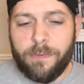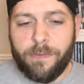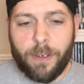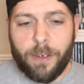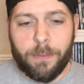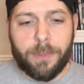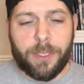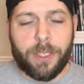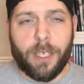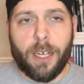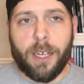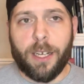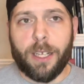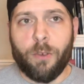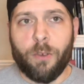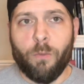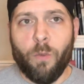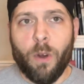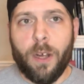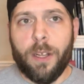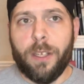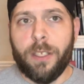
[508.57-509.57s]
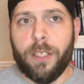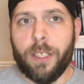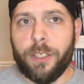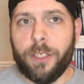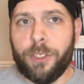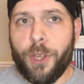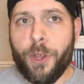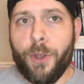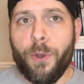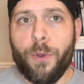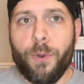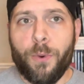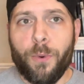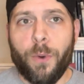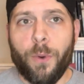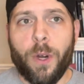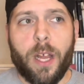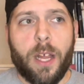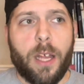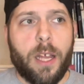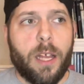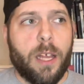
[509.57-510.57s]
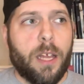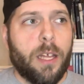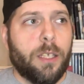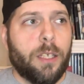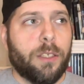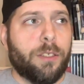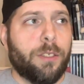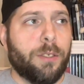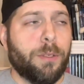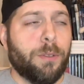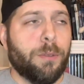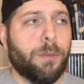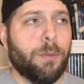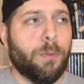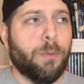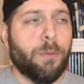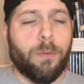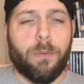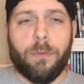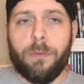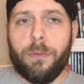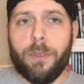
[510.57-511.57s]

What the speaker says: from Sonic 1 to 2 to